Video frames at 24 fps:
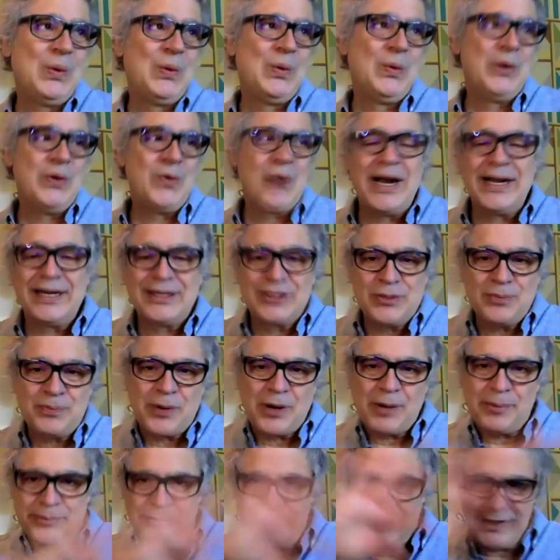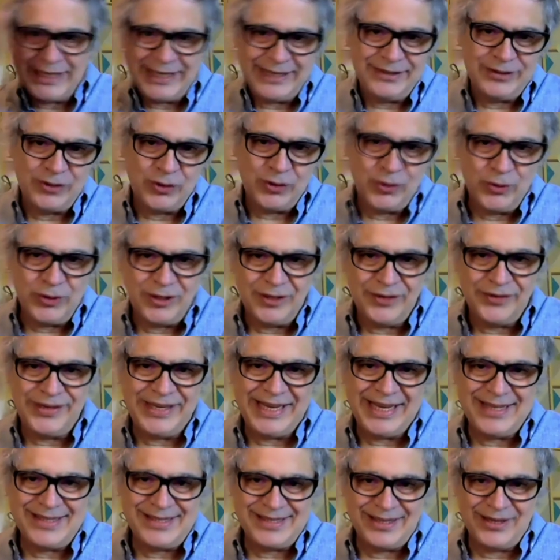we wanted to populate the world of
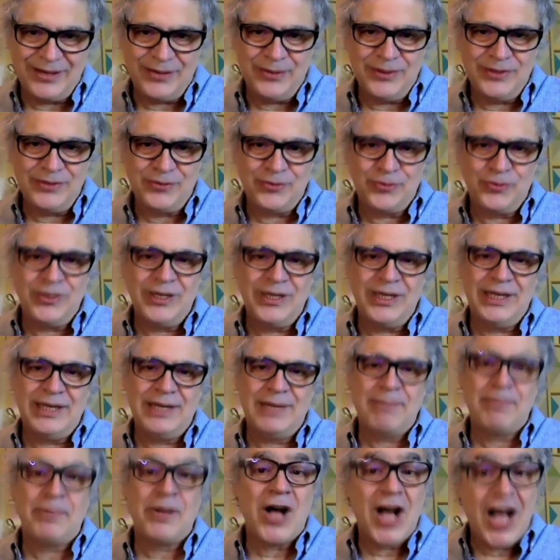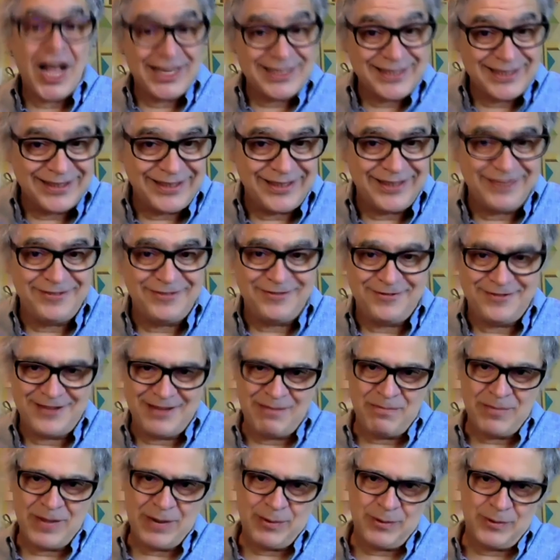Yes Day with really positive
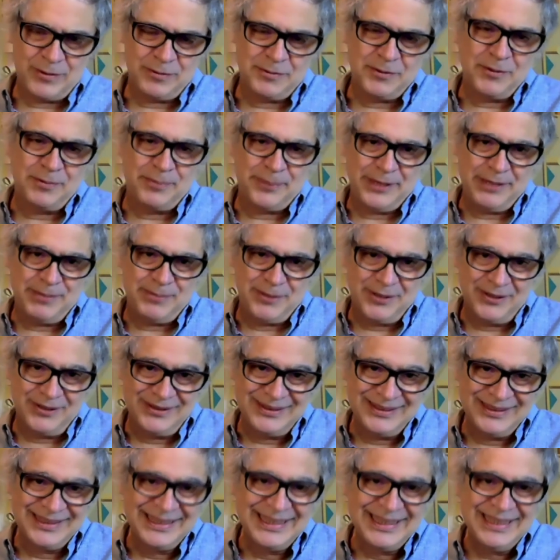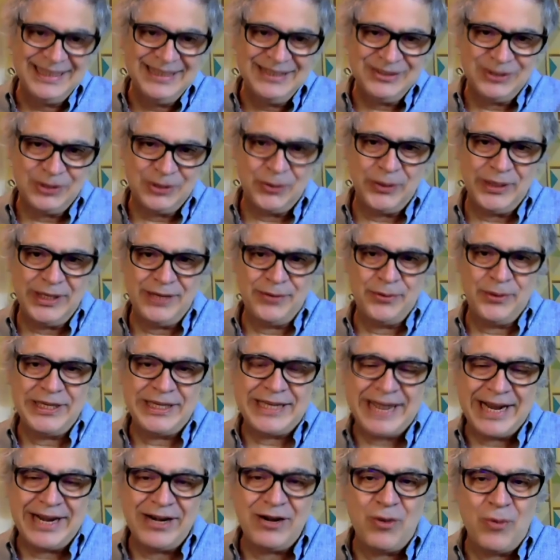and memorable people. So we
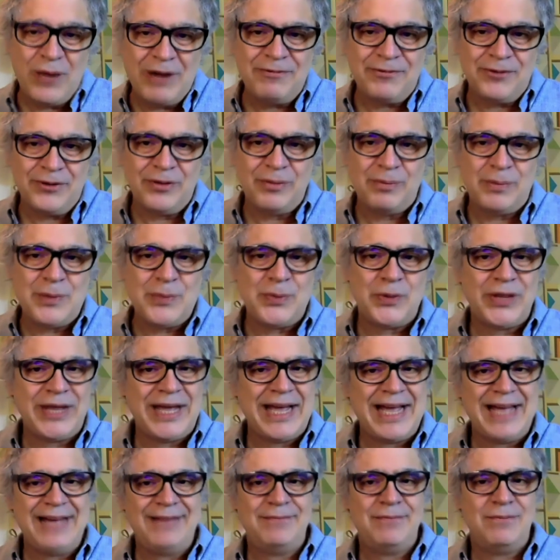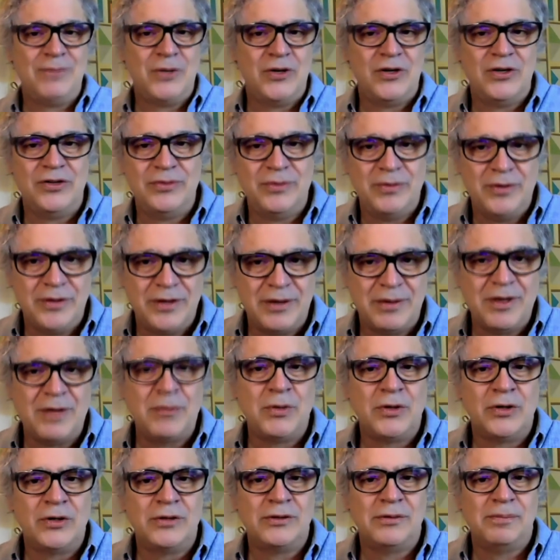kind of went for the people that had a
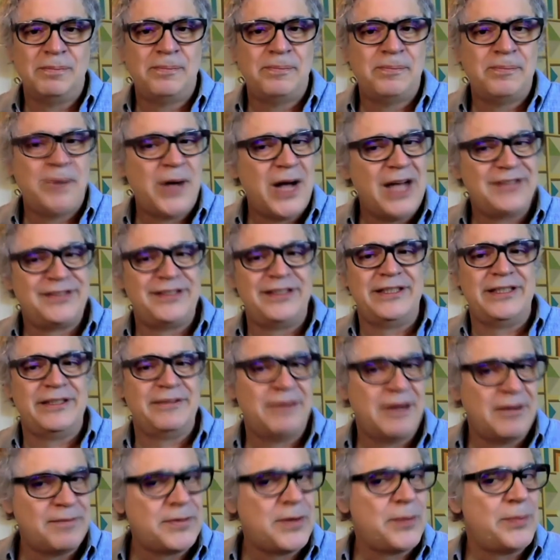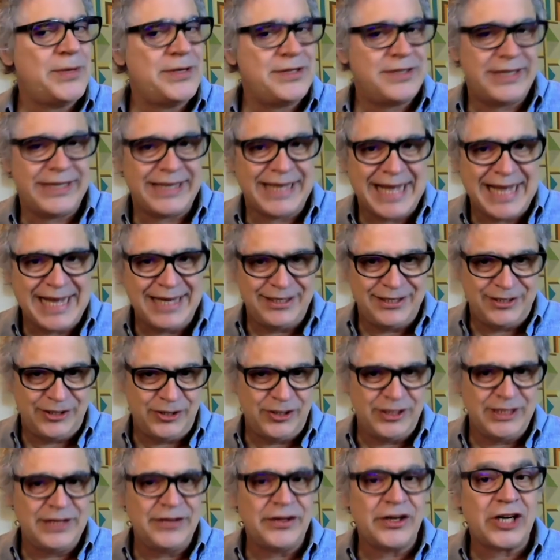more positive, optimistic
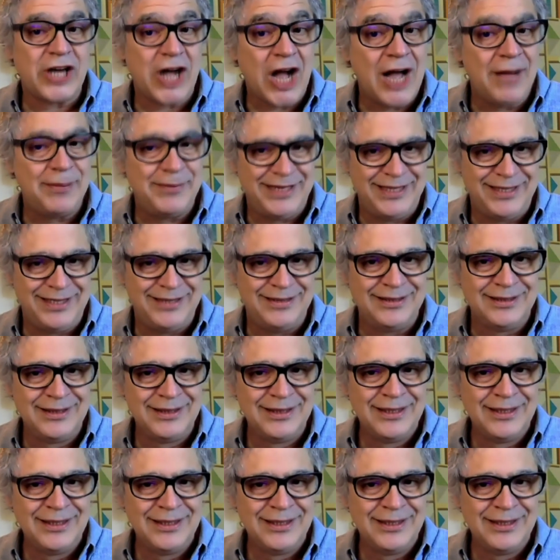attitude in their comedy.